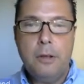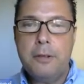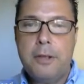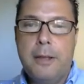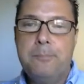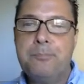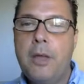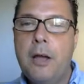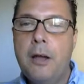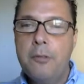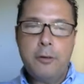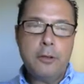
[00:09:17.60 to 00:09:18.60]
Okay,
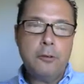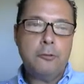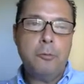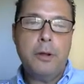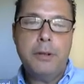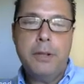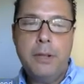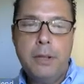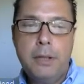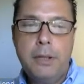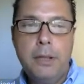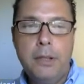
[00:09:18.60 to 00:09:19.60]
the first one
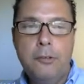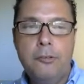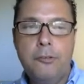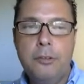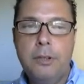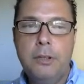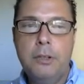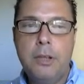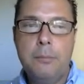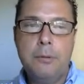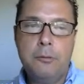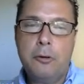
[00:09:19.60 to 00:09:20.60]
here is
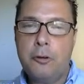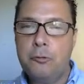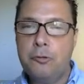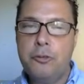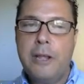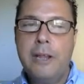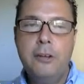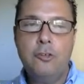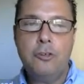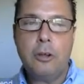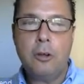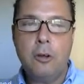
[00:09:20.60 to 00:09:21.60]
I've got a
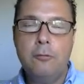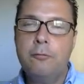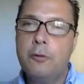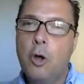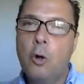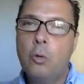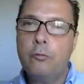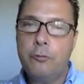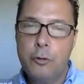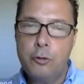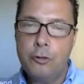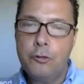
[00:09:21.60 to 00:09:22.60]
daily chart of gold
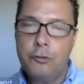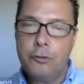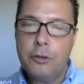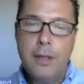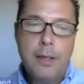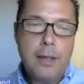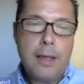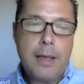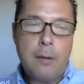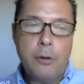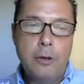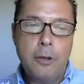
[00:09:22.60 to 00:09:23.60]
futures,
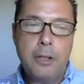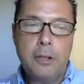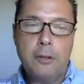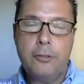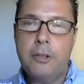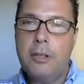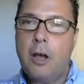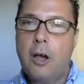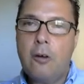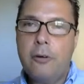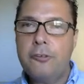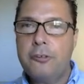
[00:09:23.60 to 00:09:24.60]
and we're looking at the
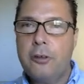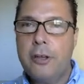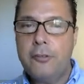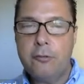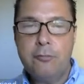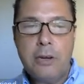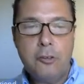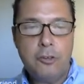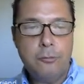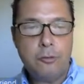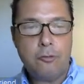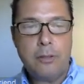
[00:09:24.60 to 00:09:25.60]
RSI, the
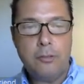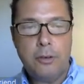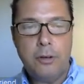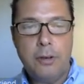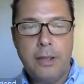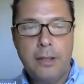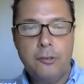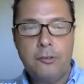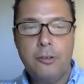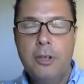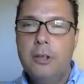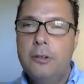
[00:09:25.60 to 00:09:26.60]
Relative Strength
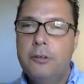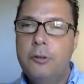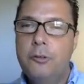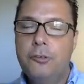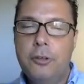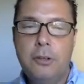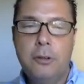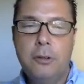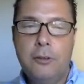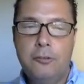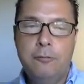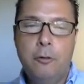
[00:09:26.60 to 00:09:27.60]
Index,
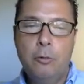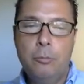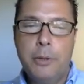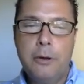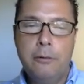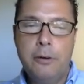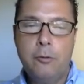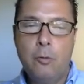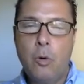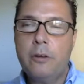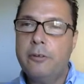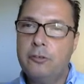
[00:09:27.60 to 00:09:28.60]
using its default period,
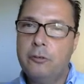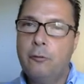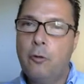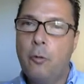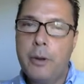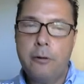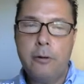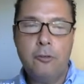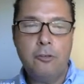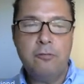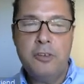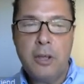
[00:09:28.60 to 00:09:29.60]
or one of its default
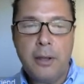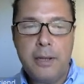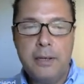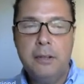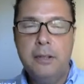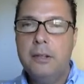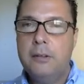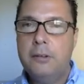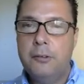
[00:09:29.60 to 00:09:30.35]
periods of 9